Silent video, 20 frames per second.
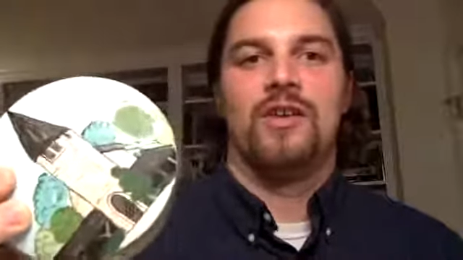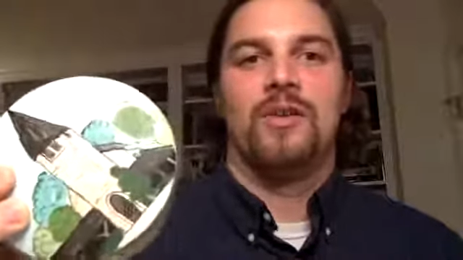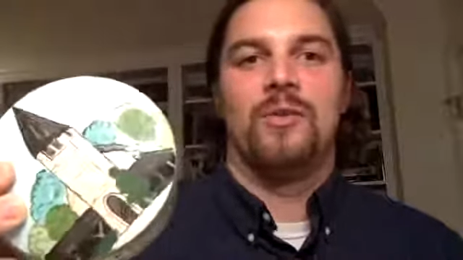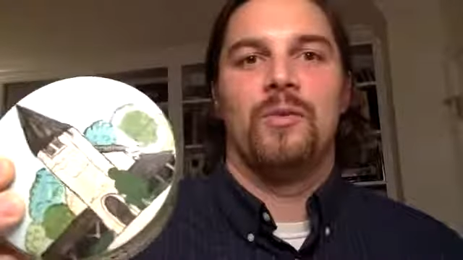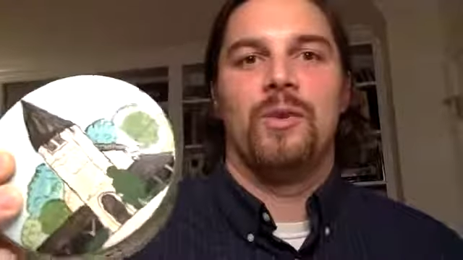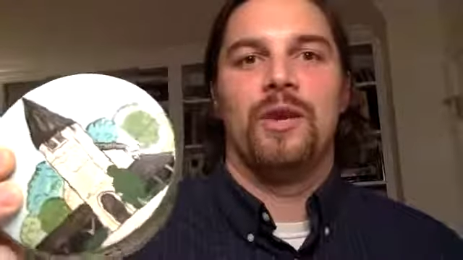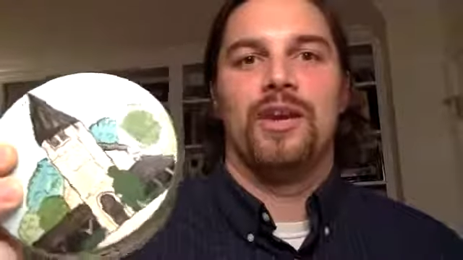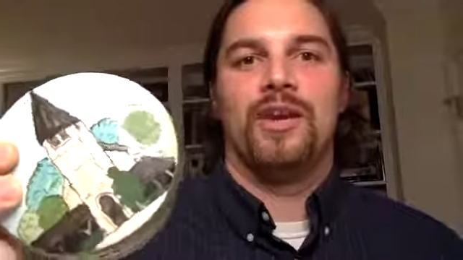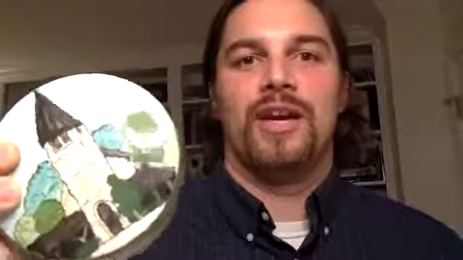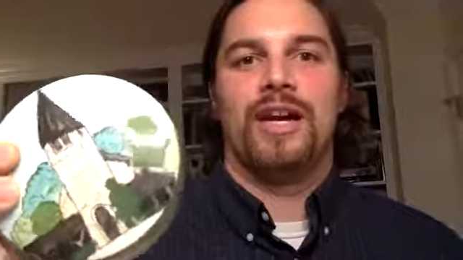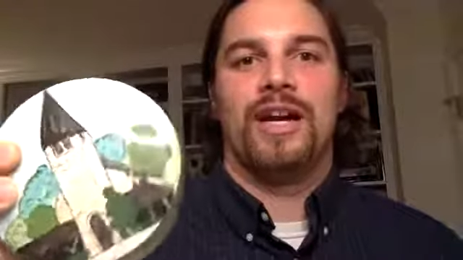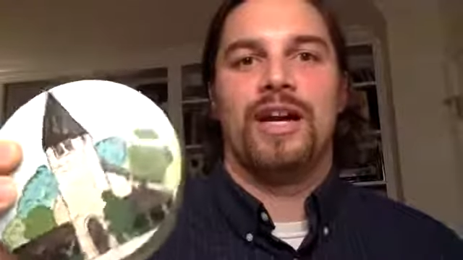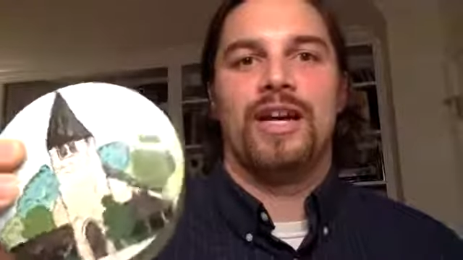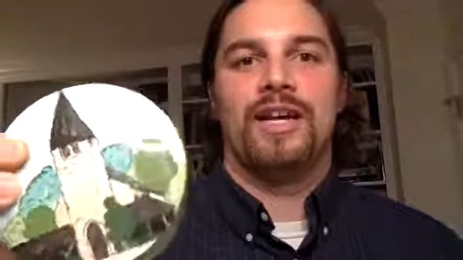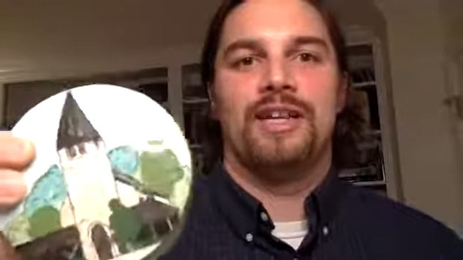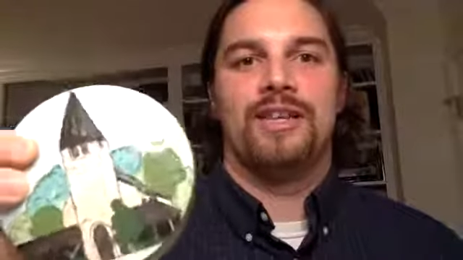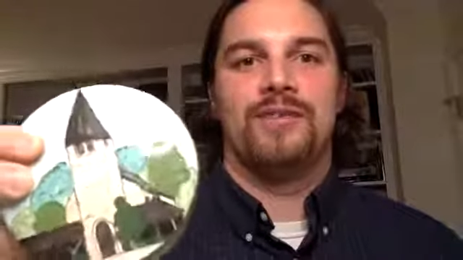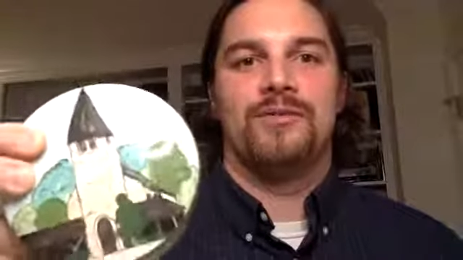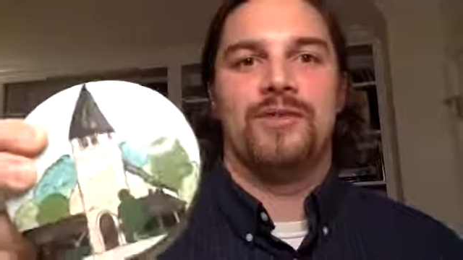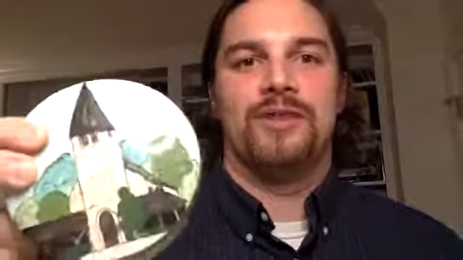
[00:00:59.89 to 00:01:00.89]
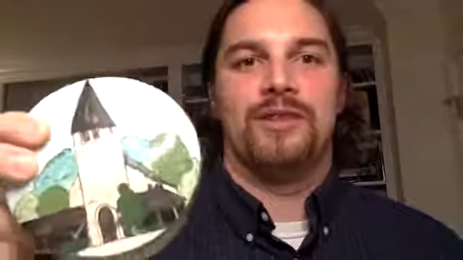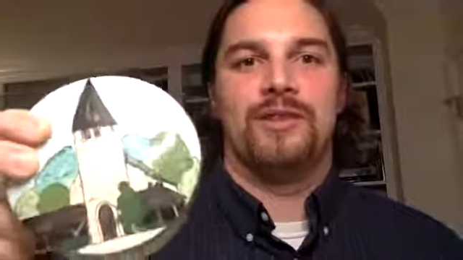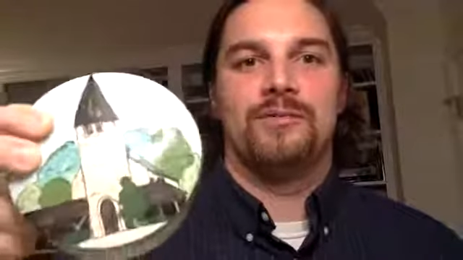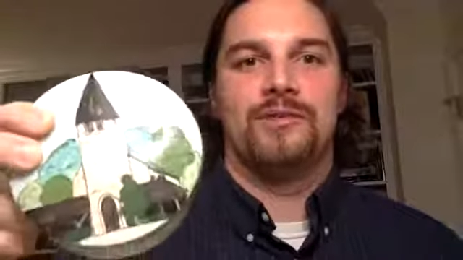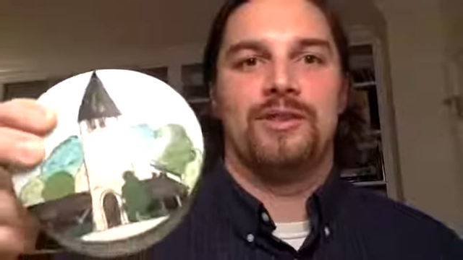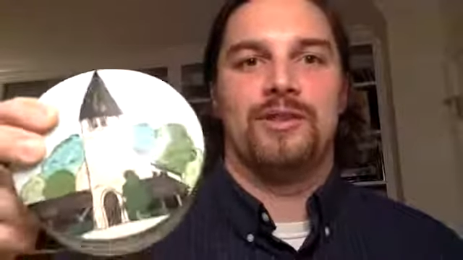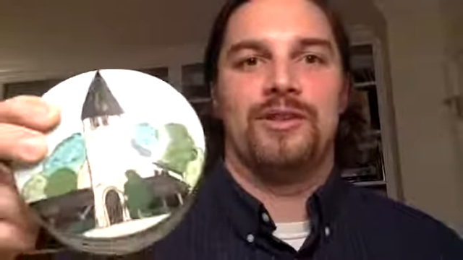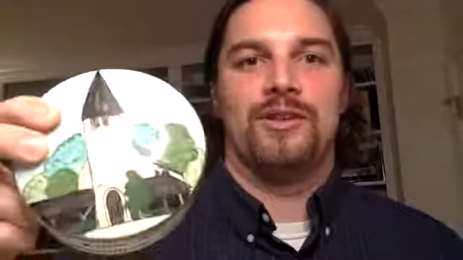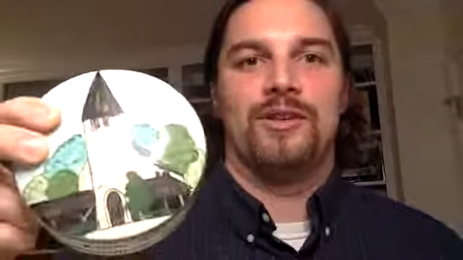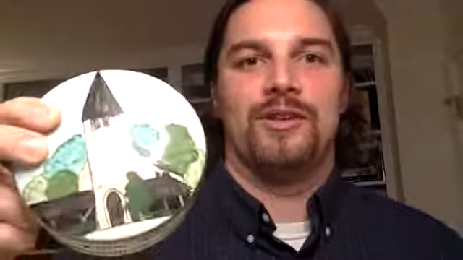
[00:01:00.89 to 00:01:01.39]
where I
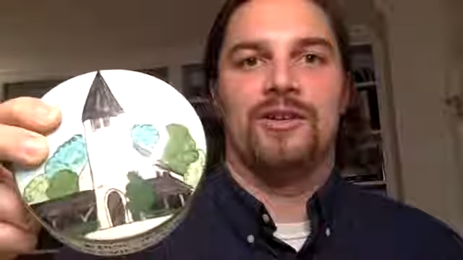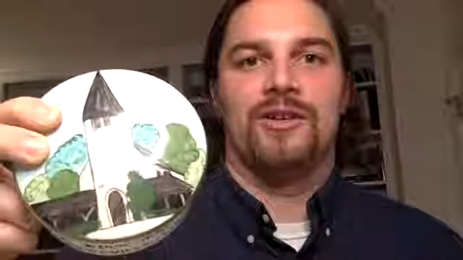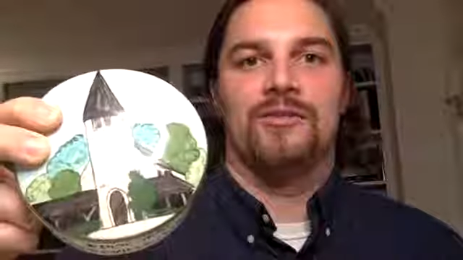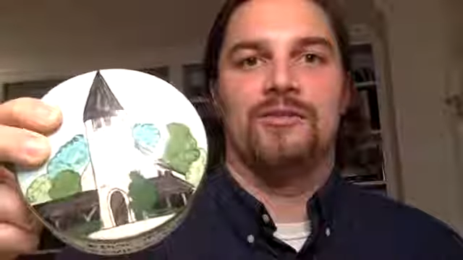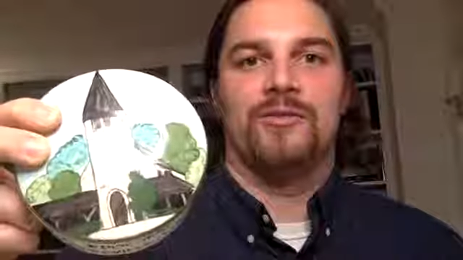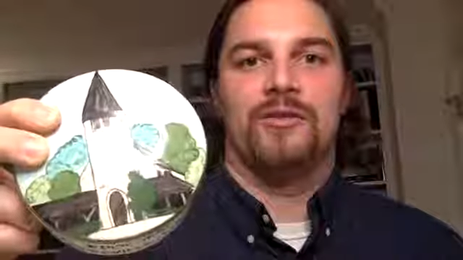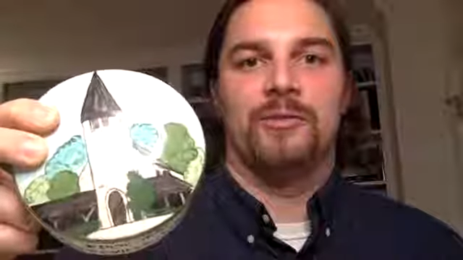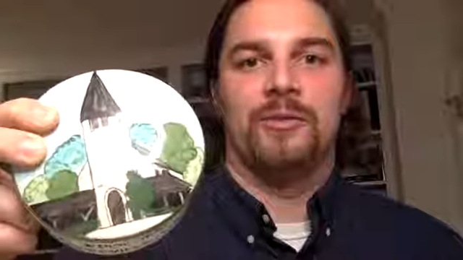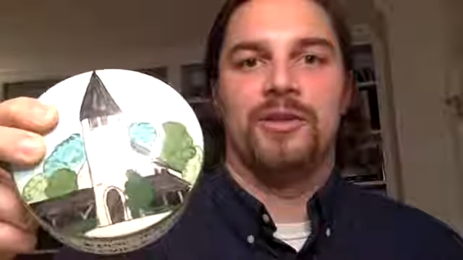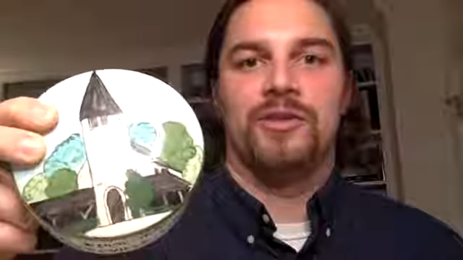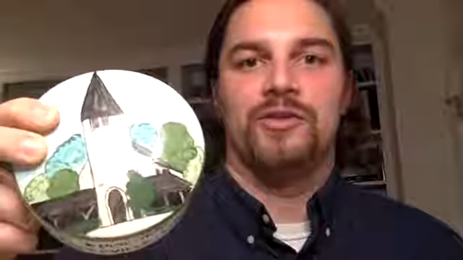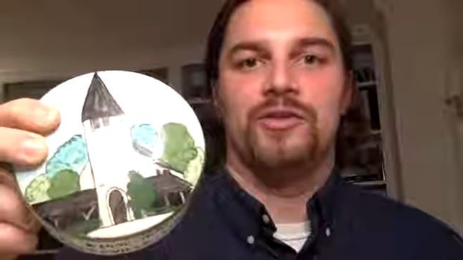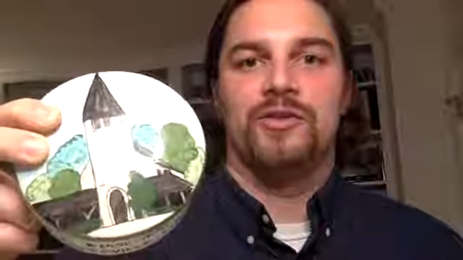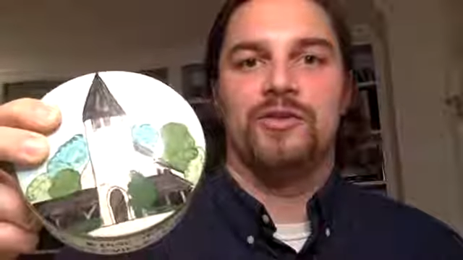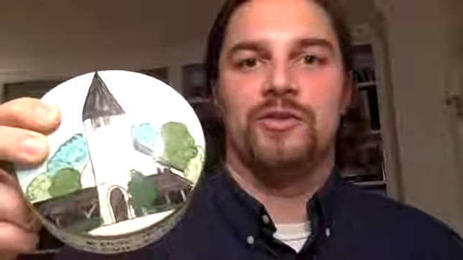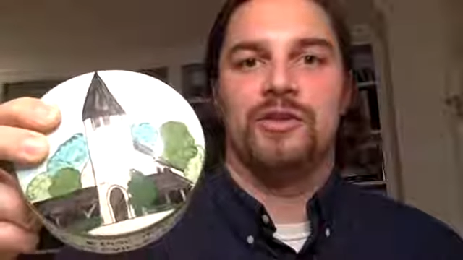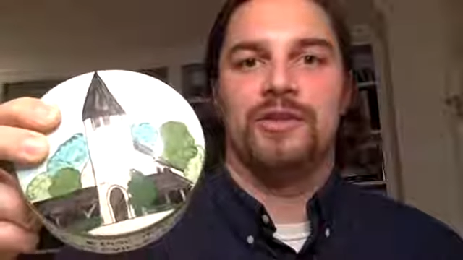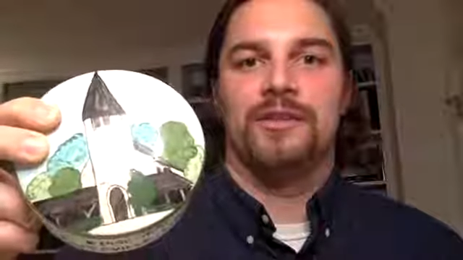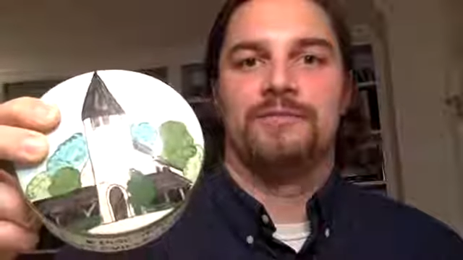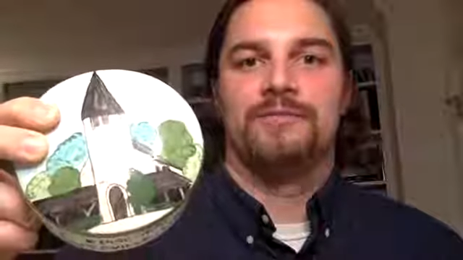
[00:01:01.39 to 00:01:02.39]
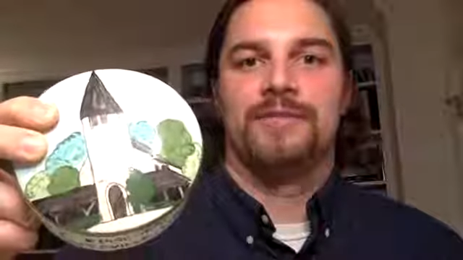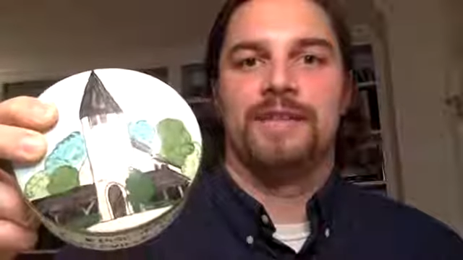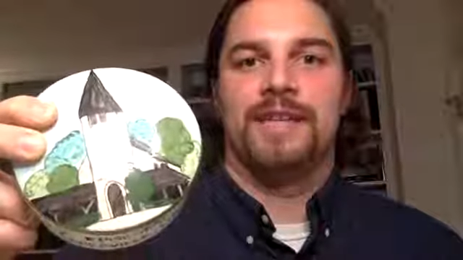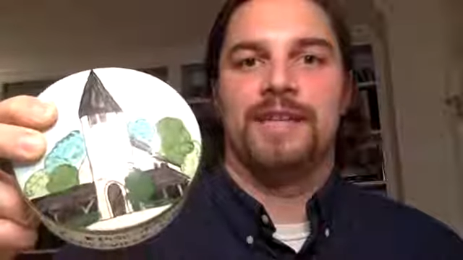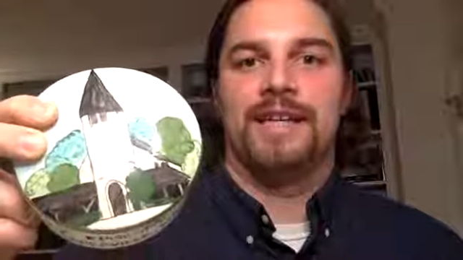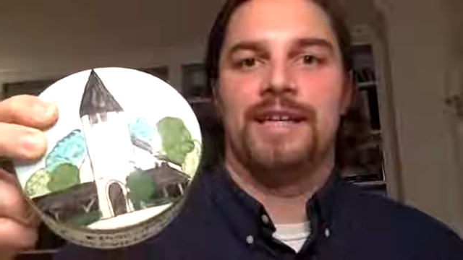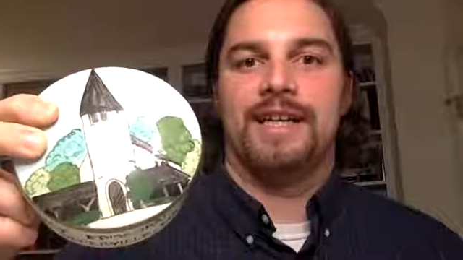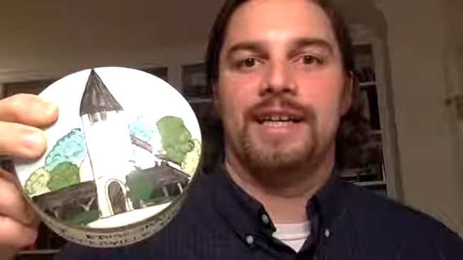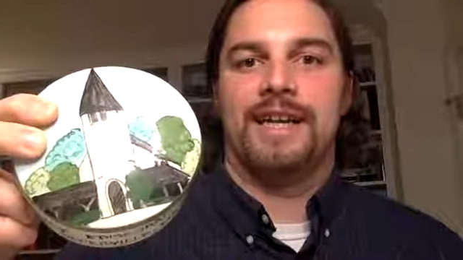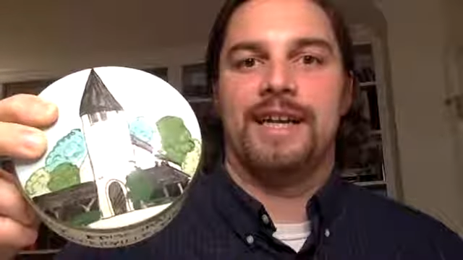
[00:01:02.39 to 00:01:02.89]
developed a call for ministry.
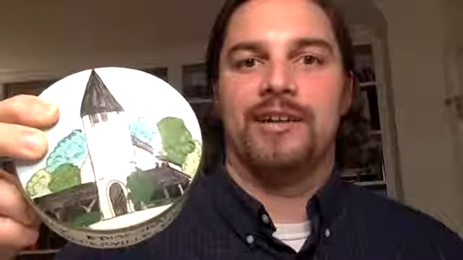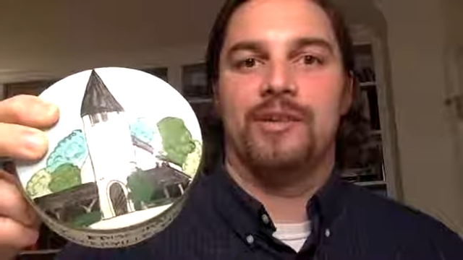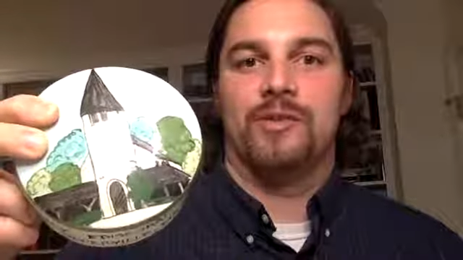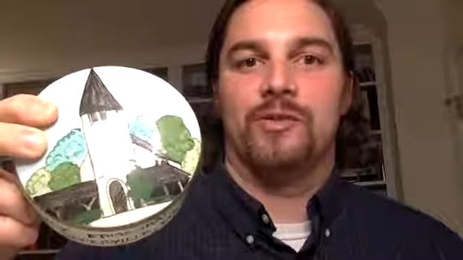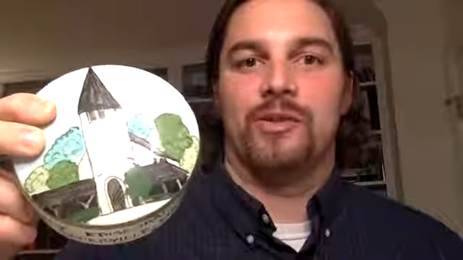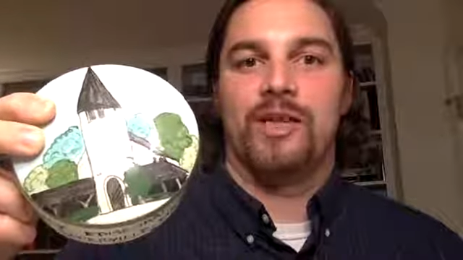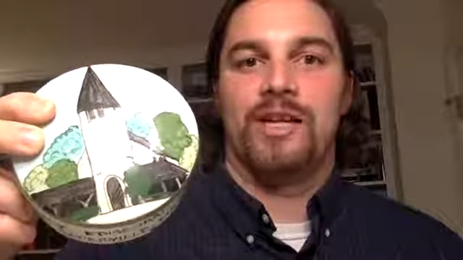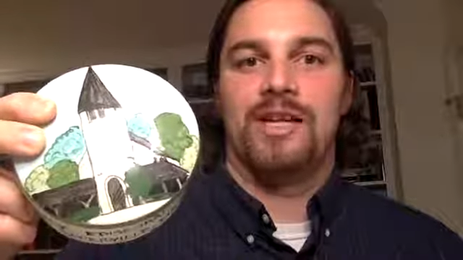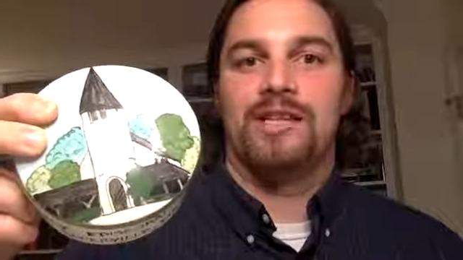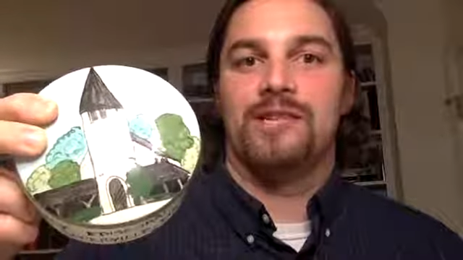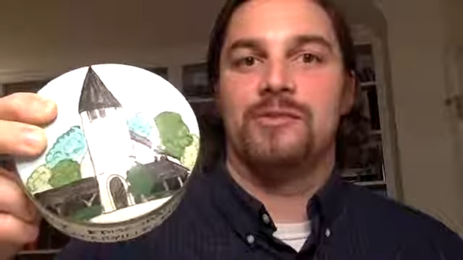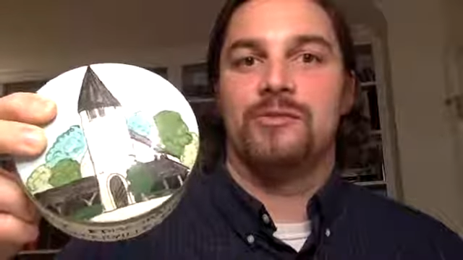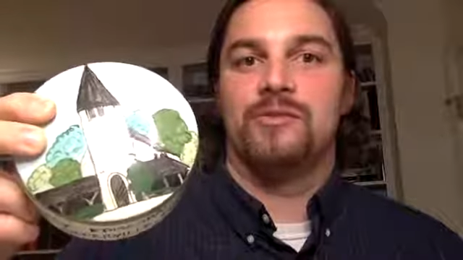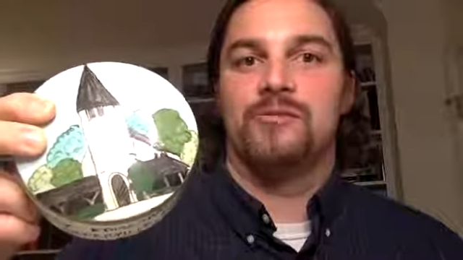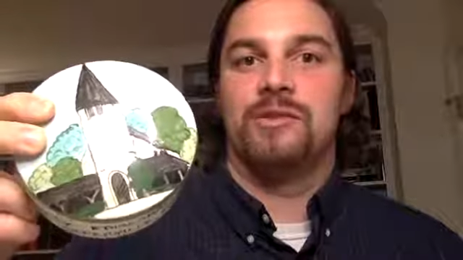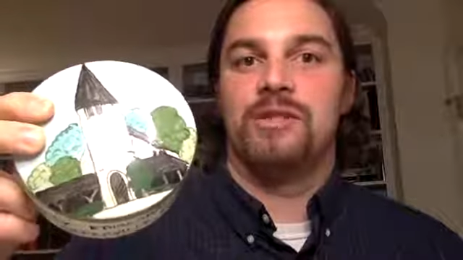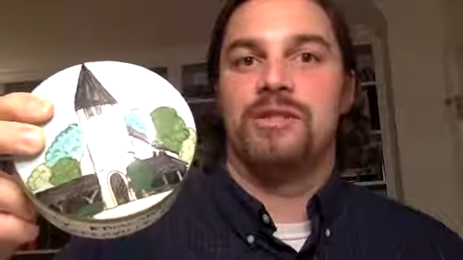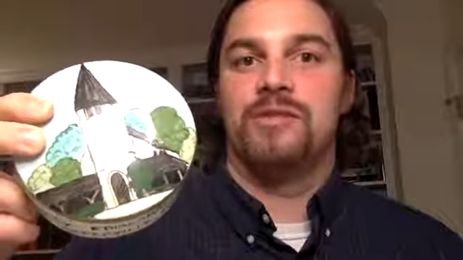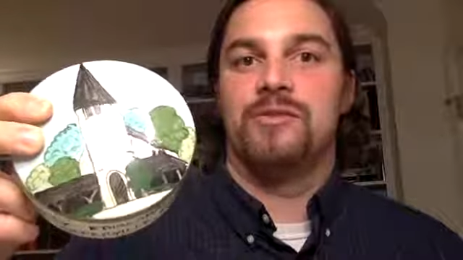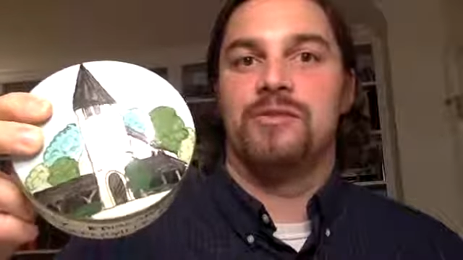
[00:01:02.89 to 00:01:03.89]
At Grace, we've been